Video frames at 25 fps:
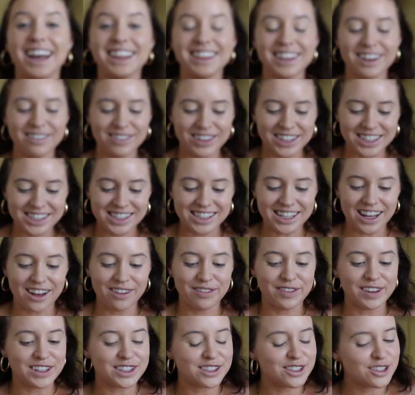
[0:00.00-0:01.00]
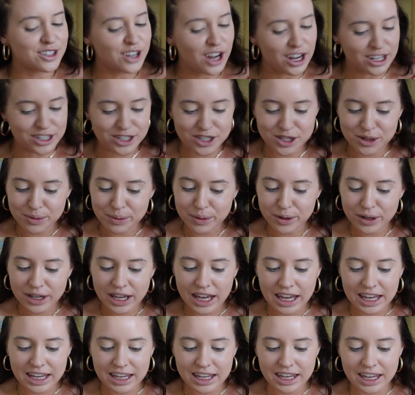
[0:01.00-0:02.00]
I love this stuff. It's not super
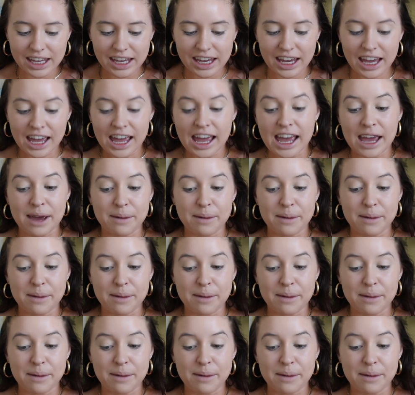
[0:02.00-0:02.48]
cakey.